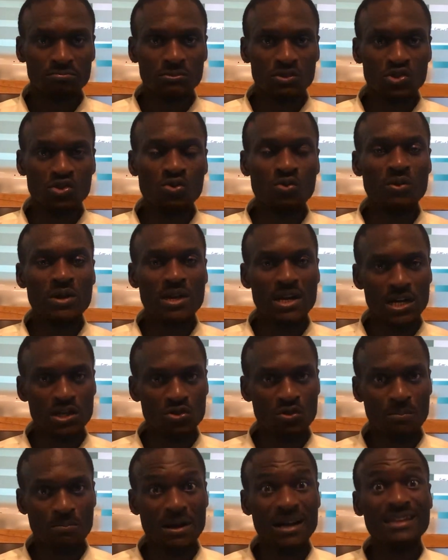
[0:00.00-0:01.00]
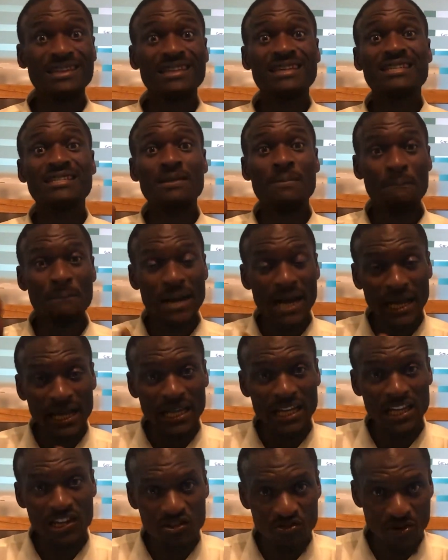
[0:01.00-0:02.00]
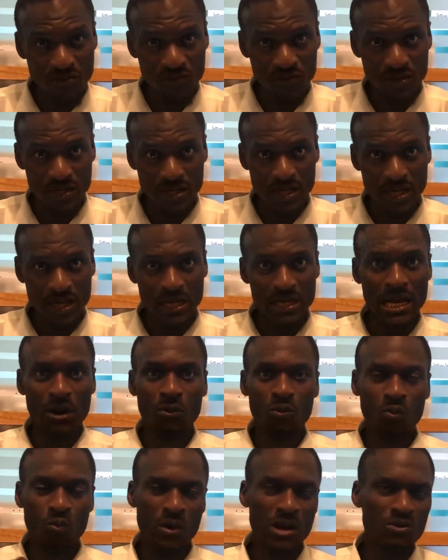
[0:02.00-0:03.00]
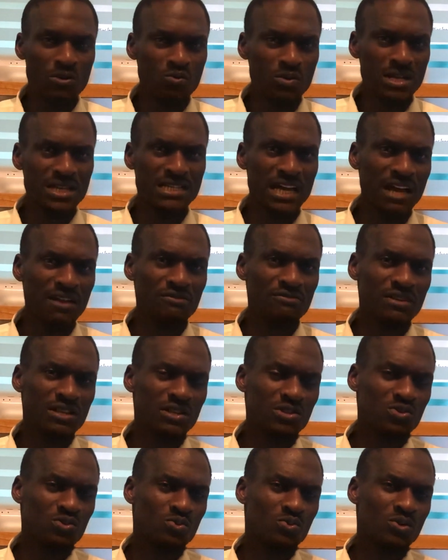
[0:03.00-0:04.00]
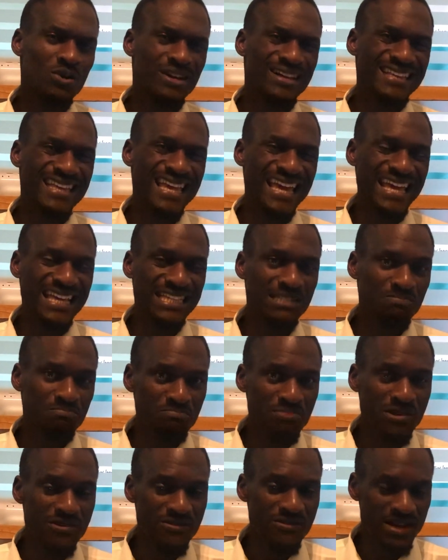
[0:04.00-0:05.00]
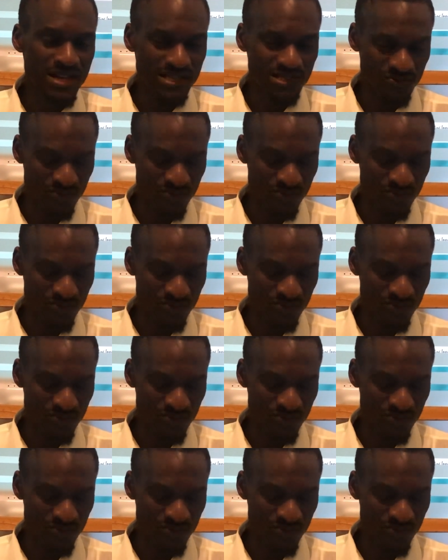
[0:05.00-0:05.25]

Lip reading: Nyungwe National Park. There is a park entry fee. Now, when we dive into the experience